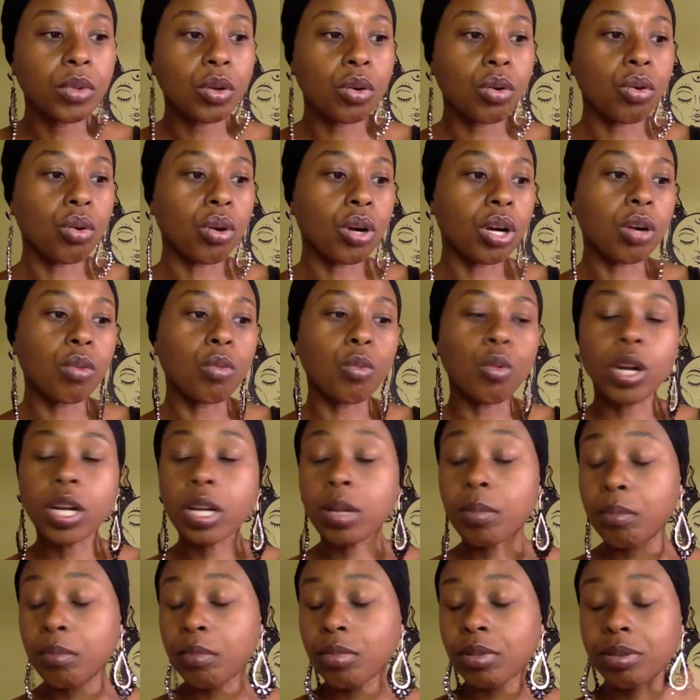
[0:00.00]
or one
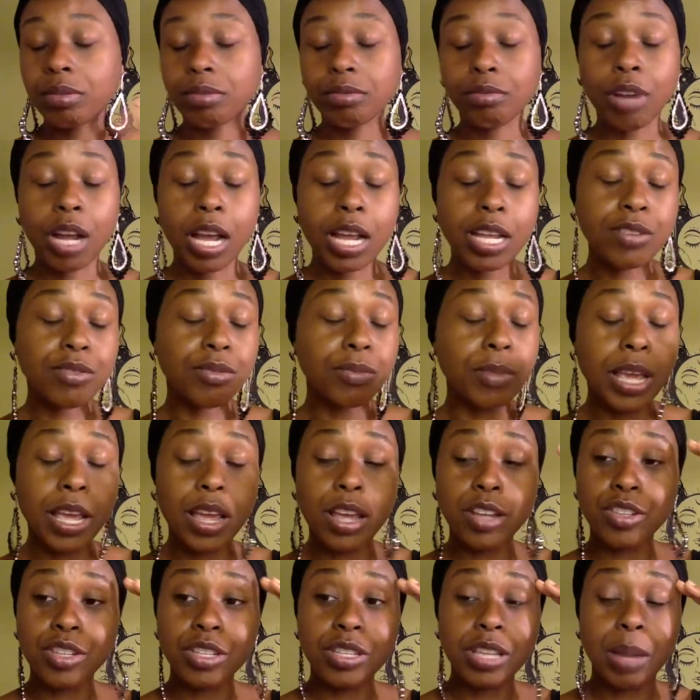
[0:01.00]
of Rise from the
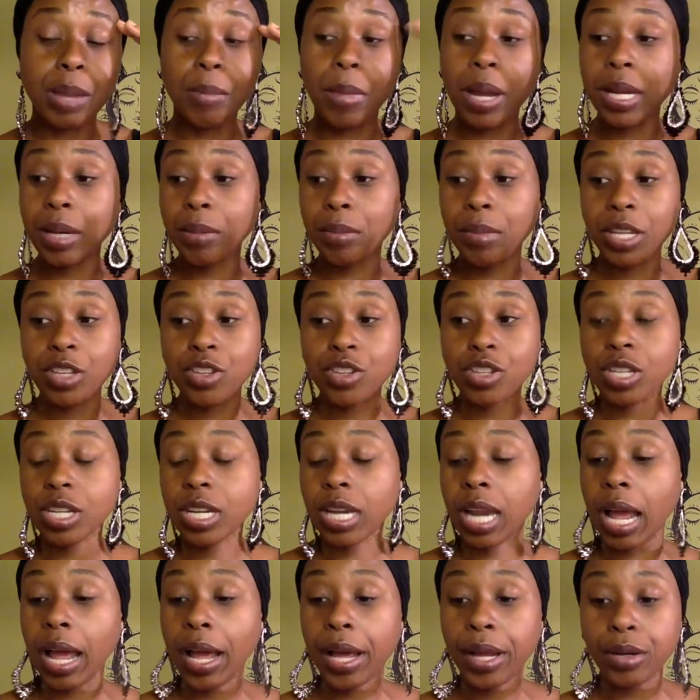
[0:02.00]
Ashes. I might have mentioned
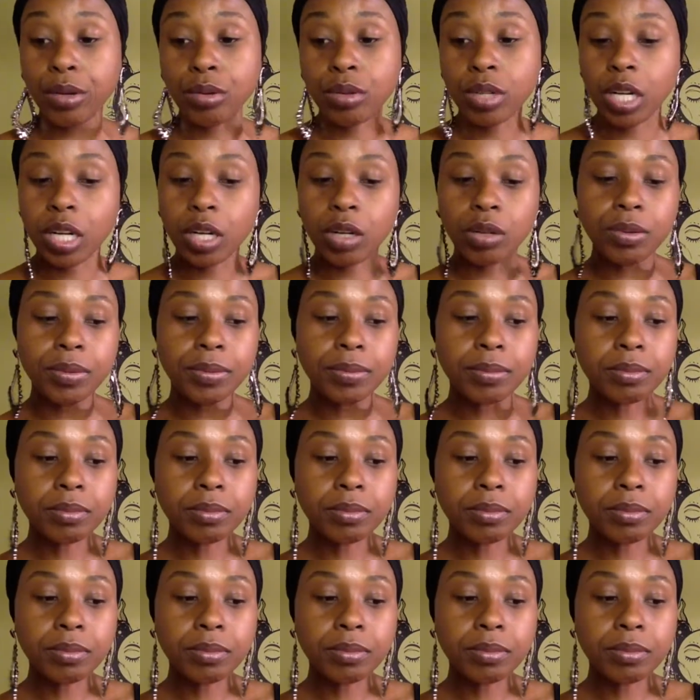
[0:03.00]
it. I don't know.